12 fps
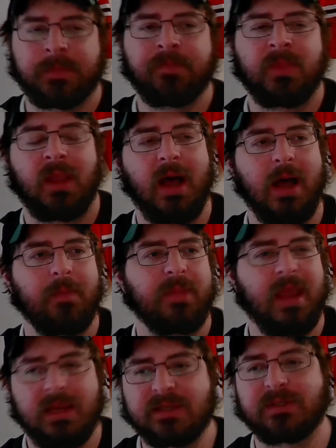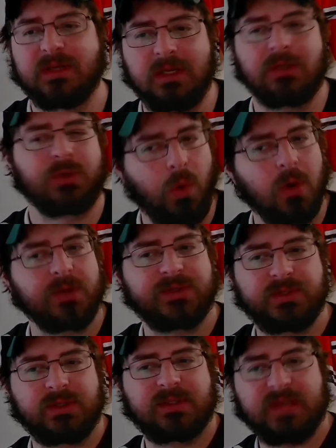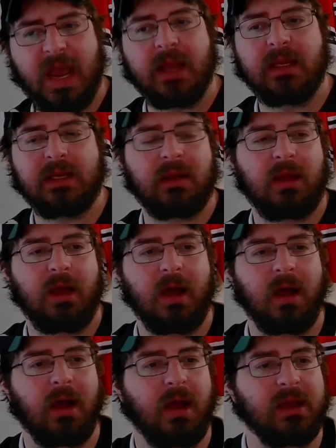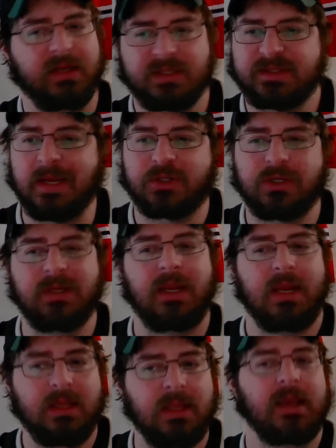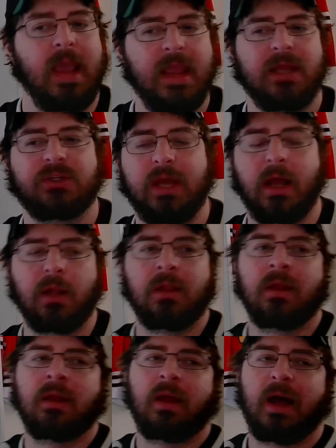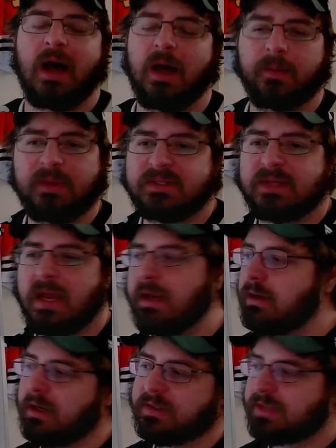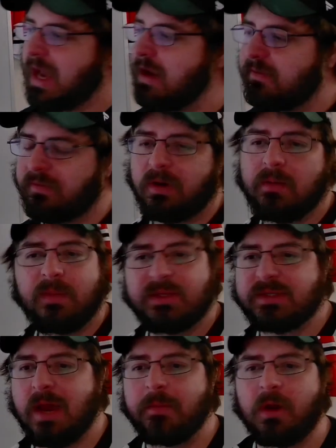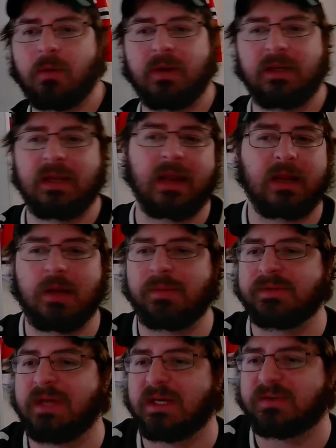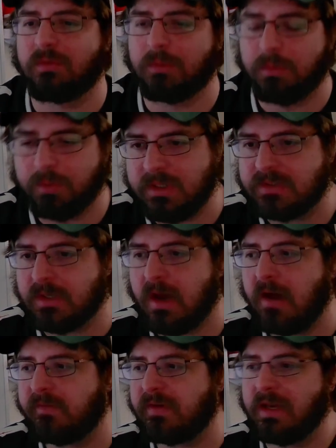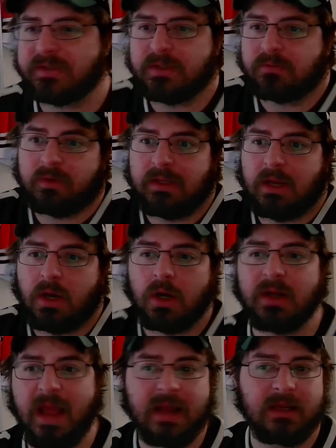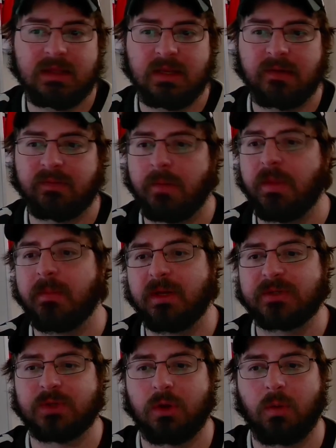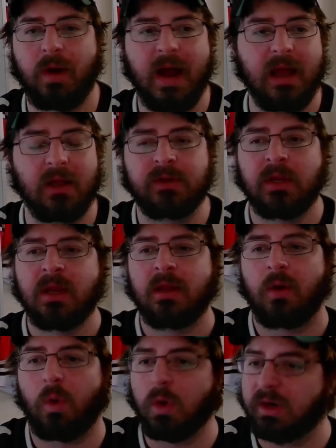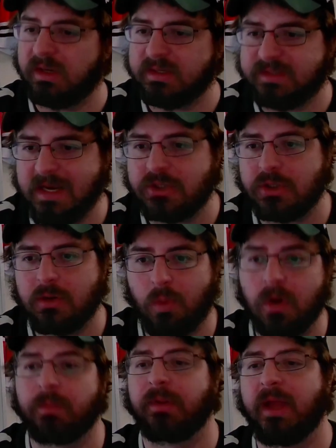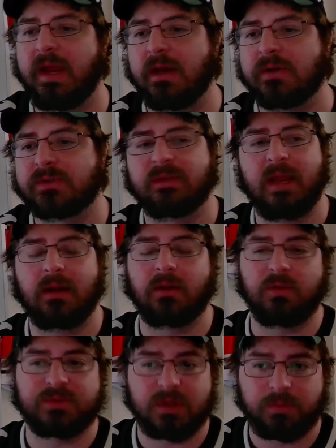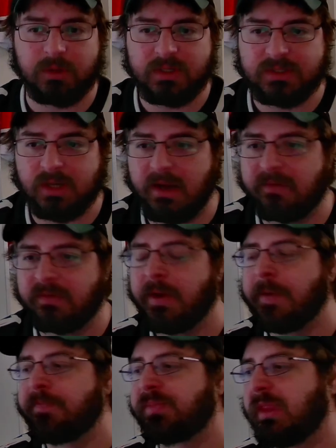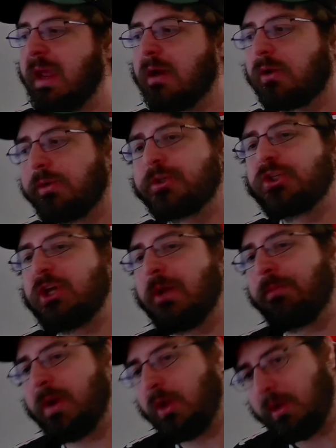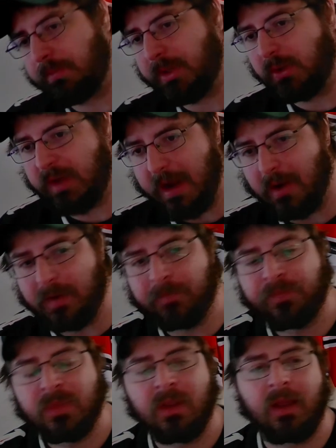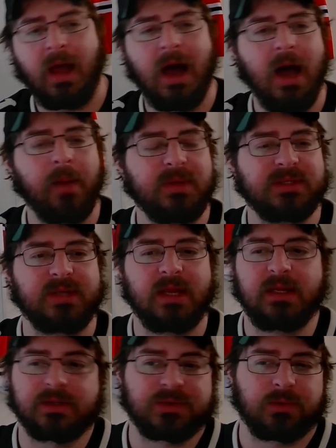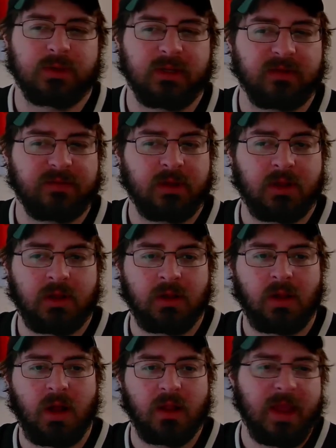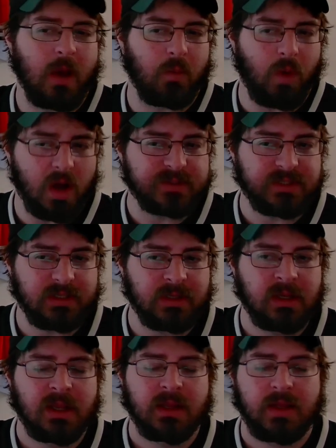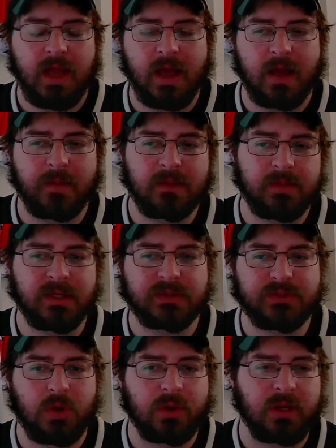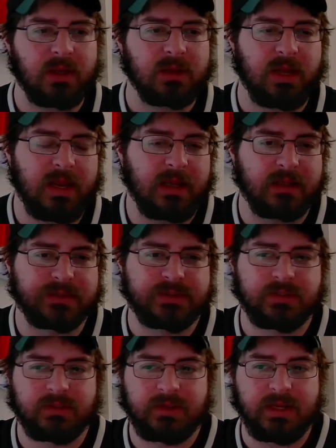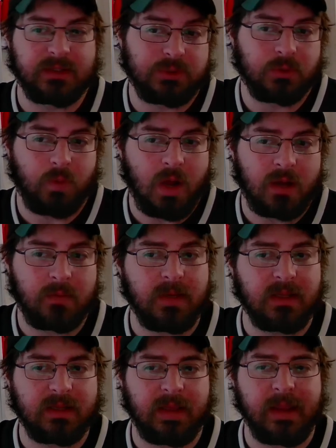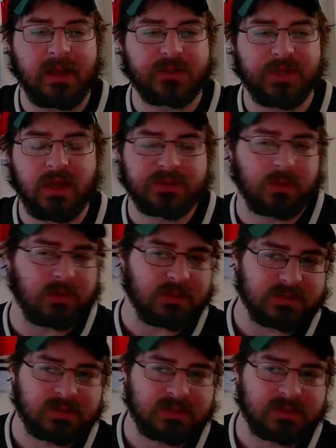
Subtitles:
that he's leaning towards signing an extension in the KHL. He said, aside from the summer when he got a couple texts from Kaprizov, he hasn't really heard anything from the Minnesota Wild organization or players. That includes Kaprizov. That includes GM Bill Guerin. He said he doesn't really feel all that wanted in Minnesota, and they do want him in the KHL, so he's